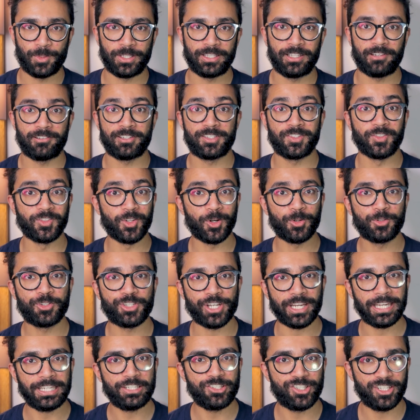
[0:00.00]
when there is no
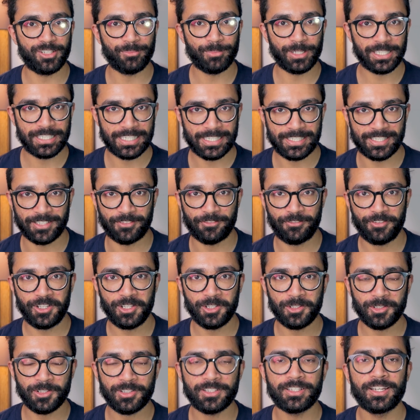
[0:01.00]
changing magnetic
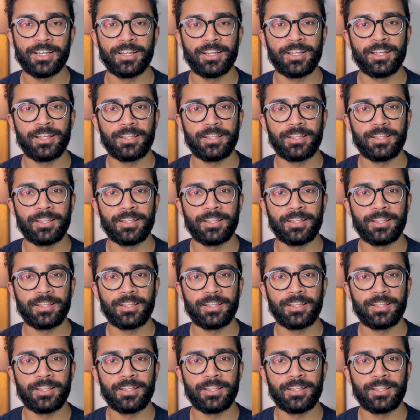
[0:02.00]
field.